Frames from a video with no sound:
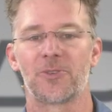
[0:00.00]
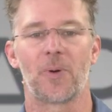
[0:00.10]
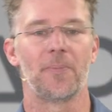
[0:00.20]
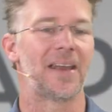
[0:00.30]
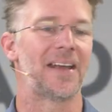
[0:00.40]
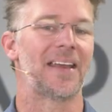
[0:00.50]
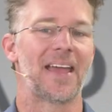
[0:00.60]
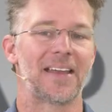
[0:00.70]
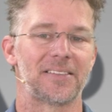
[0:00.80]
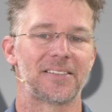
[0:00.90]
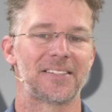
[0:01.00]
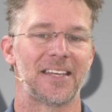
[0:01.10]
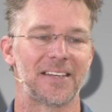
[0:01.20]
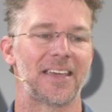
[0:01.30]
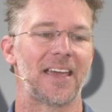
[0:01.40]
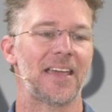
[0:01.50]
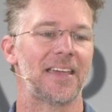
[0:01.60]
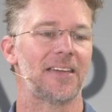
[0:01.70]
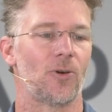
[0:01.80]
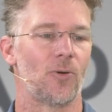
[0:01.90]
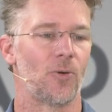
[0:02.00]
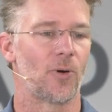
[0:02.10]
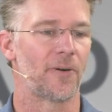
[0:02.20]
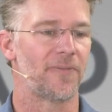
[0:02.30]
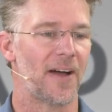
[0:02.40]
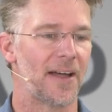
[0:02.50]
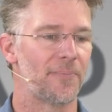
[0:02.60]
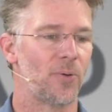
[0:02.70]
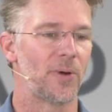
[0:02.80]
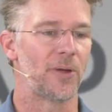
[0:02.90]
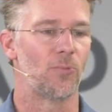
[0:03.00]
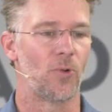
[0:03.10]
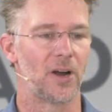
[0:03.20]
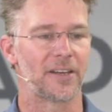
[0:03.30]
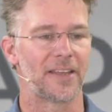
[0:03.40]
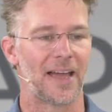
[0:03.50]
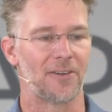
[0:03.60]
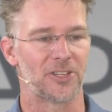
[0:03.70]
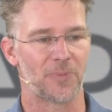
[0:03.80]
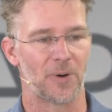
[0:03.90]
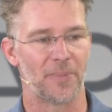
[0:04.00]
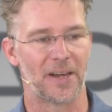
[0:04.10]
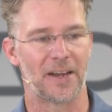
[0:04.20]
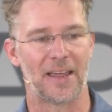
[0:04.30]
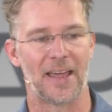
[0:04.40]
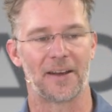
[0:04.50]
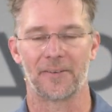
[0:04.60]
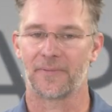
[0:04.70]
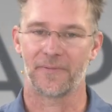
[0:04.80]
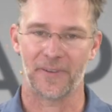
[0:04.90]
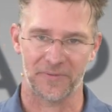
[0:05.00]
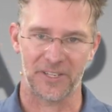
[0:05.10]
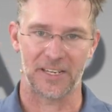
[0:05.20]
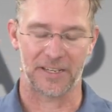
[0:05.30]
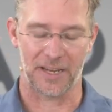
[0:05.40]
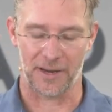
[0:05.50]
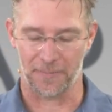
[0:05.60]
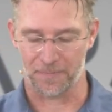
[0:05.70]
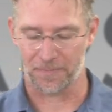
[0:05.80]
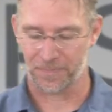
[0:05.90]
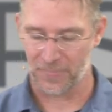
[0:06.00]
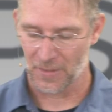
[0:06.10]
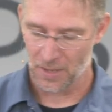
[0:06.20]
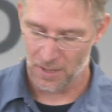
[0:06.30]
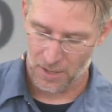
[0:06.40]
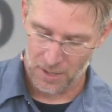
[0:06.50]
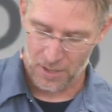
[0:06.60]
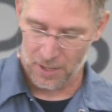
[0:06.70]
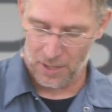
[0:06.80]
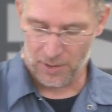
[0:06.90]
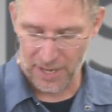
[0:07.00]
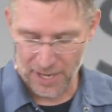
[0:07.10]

per minute at 10K or 5.1 gallons per minute at 15K. Okay,